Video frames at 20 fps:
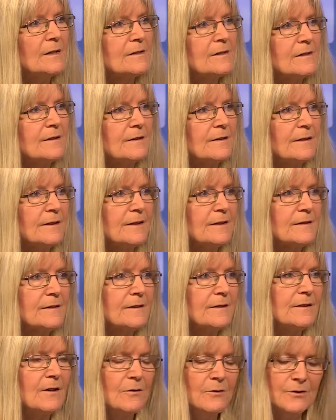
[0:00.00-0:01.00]
excellent,
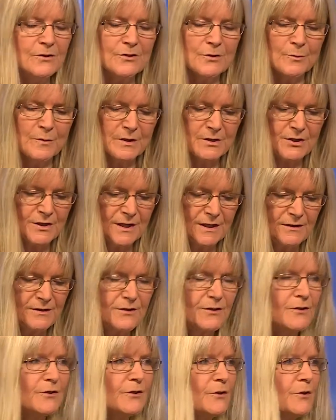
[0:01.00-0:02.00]
excellent. Mm -hmm. Oh, there's so much things
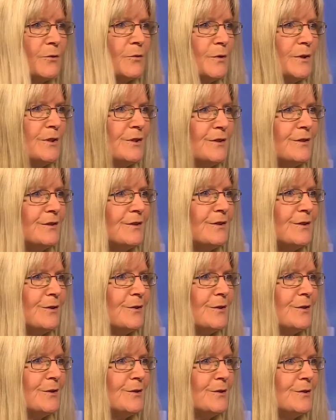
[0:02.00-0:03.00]
to learn when you you
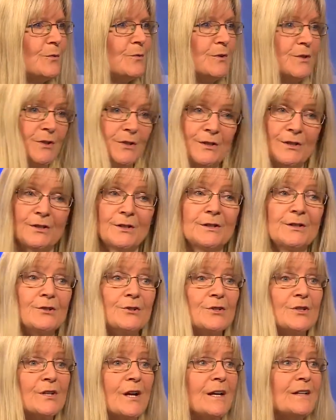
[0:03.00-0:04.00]
know you you, you, just, you
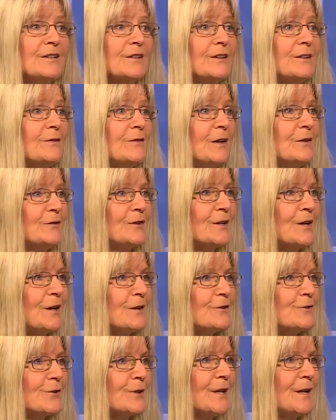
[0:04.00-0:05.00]
decide to live out in the
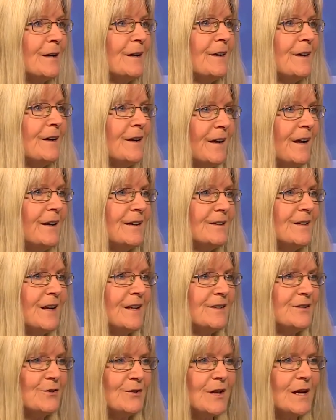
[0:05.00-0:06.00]
country. Yeah. And, yeah,
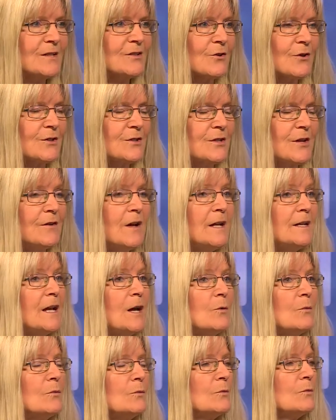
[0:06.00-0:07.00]
and do that right. sort of stuff.
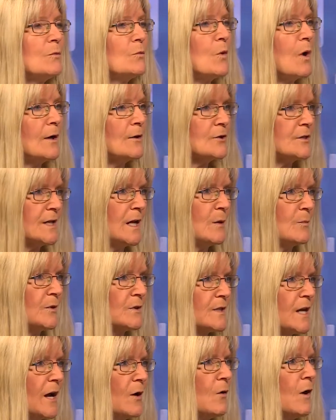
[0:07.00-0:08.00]
Now, water
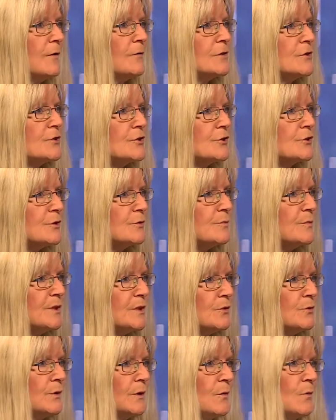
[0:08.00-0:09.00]
samples. How often mm-hmm. should you be
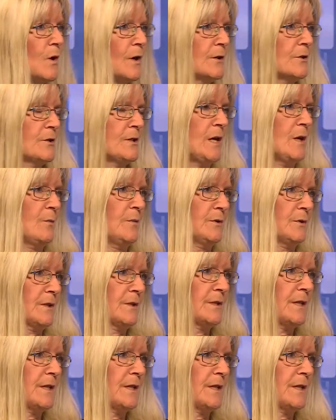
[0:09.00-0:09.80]
doing water samples and